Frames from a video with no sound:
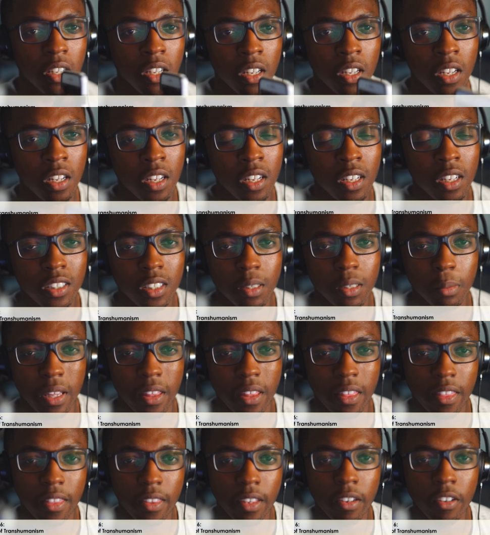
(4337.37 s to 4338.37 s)
thinner
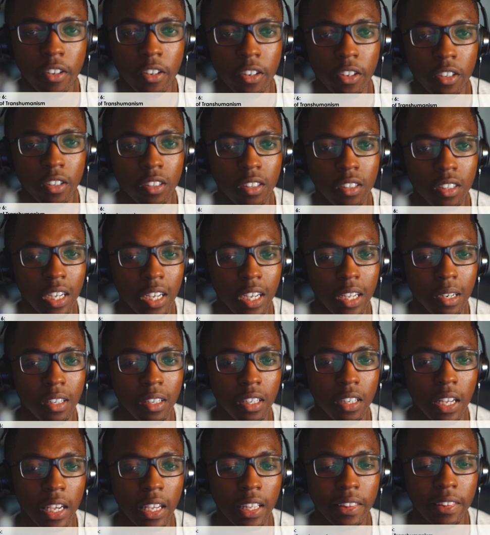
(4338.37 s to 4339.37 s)
and for
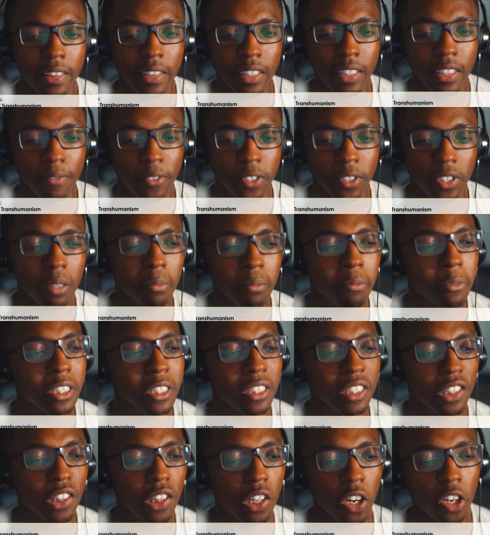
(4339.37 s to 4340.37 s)
some reason larger in
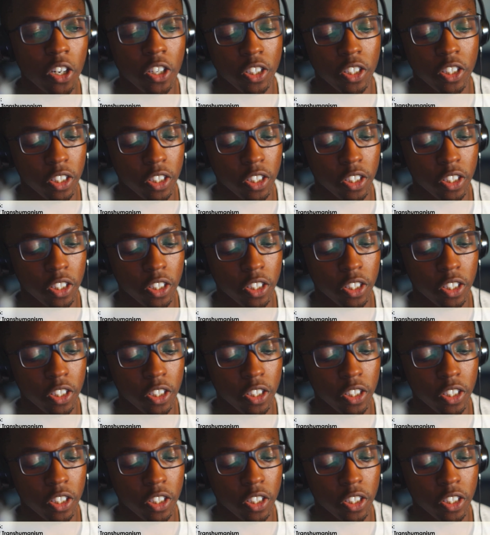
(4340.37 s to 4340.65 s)
some way.